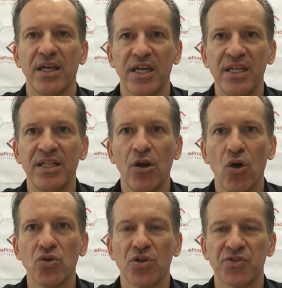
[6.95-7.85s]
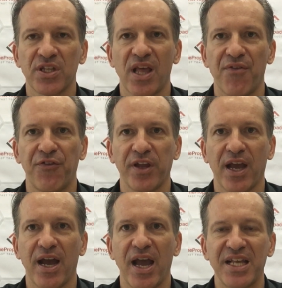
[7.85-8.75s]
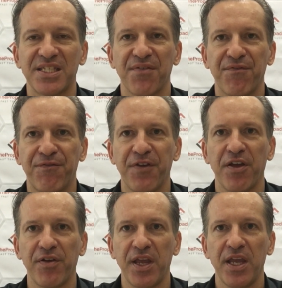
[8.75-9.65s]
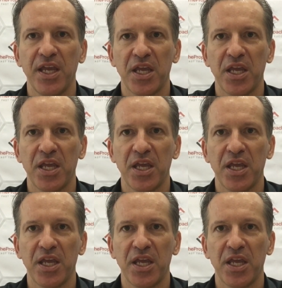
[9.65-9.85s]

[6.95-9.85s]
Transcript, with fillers: in the laws of South Africa, it's a very